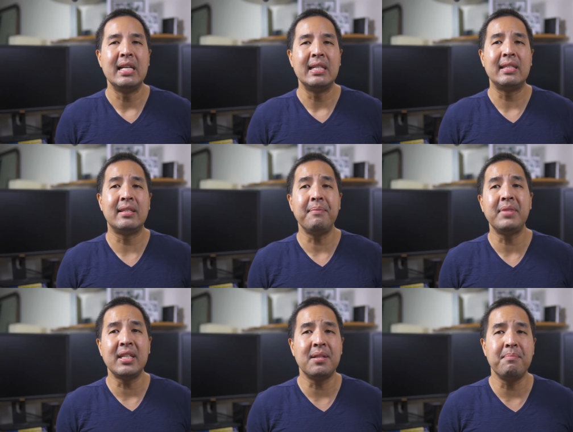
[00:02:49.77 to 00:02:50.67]

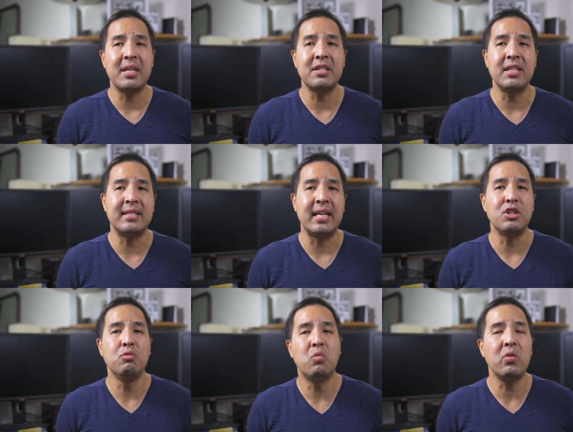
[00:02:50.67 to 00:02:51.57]
Something to mention is that
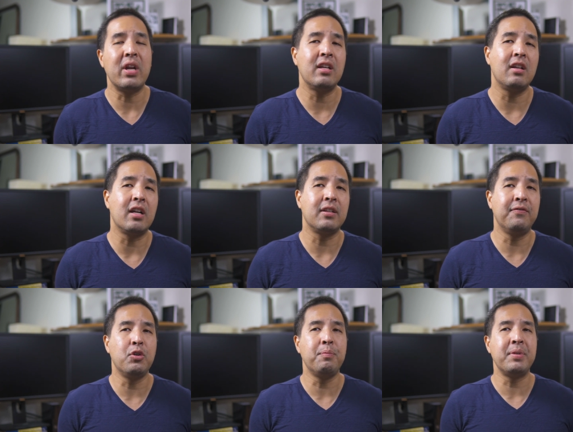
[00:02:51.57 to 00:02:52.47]
you won't unlock the
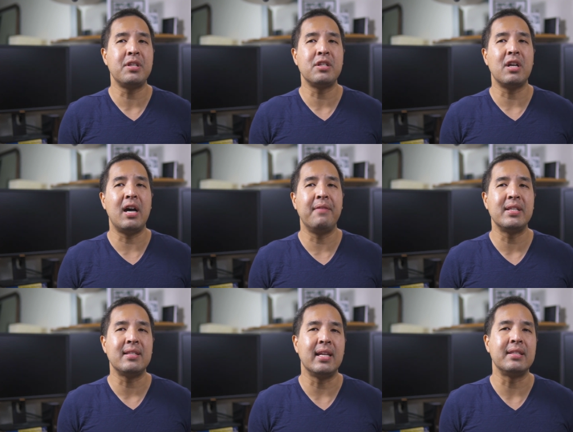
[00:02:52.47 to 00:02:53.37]
full potential of
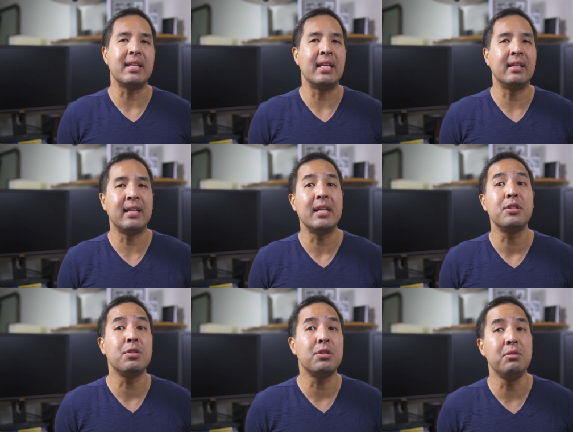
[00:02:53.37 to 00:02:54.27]
this lens
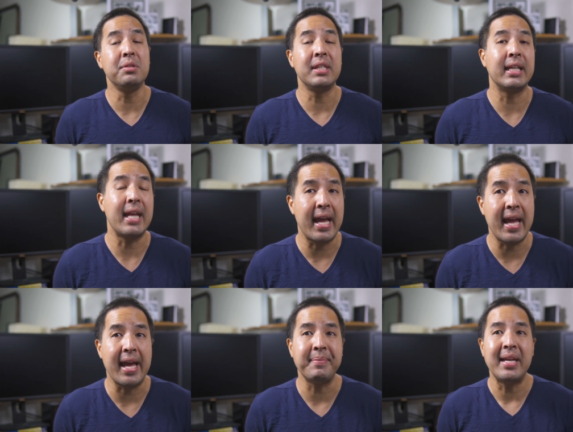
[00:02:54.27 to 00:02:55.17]
unless you're using an
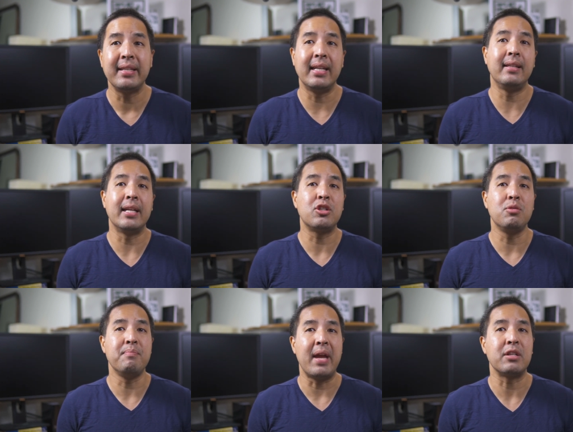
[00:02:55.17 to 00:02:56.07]
app that lets
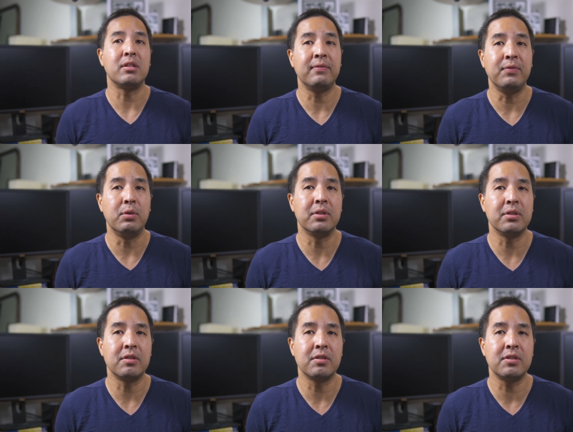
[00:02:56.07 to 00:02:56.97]
you manually focus
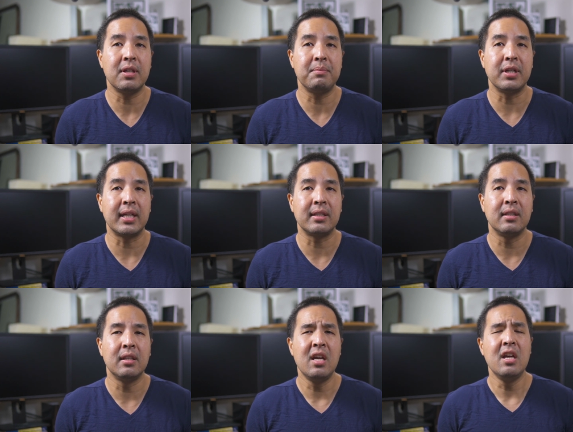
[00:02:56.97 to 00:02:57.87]
on your subject.
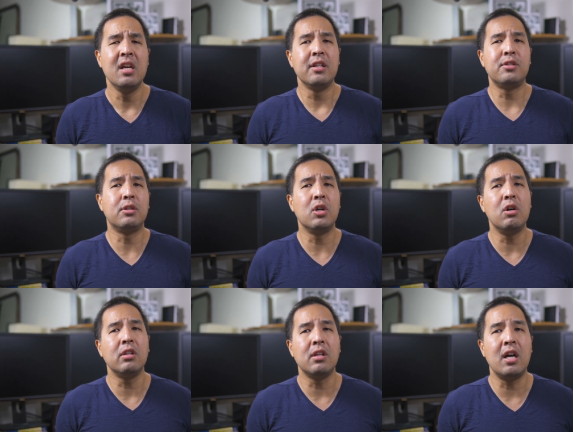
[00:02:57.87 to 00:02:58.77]
To
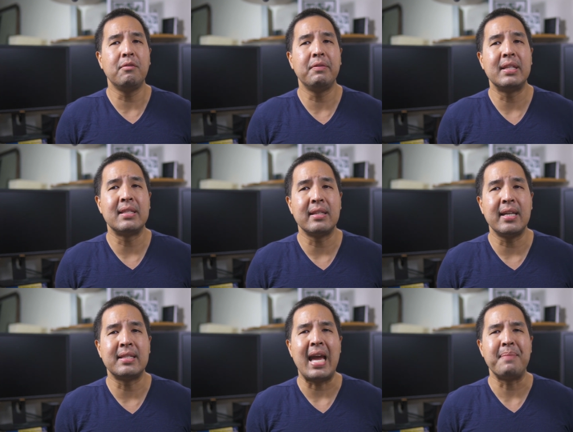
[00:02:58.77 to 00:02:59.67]
go along with this
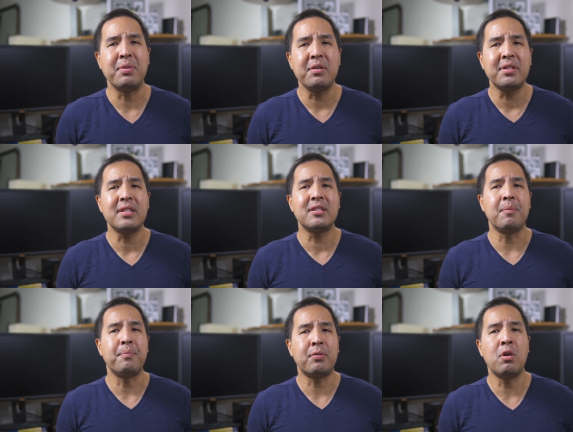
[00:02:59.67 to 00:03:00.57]
lens, I purchased
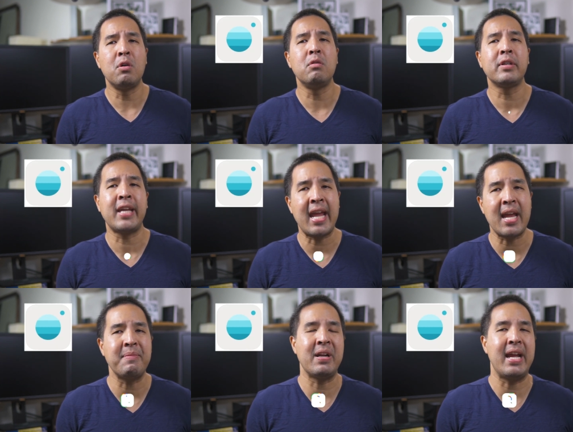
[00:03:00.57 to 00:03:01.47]
the Pro
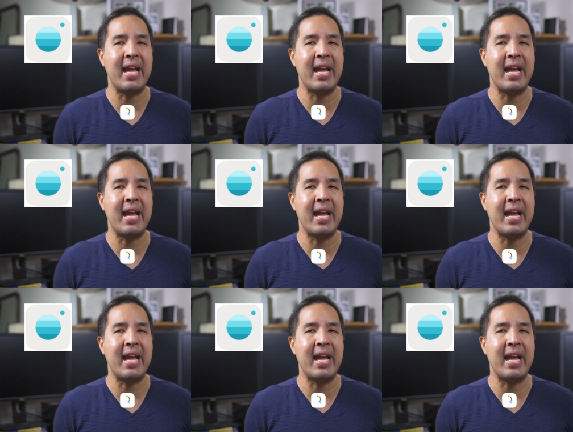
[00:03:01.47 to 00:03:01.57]
Camera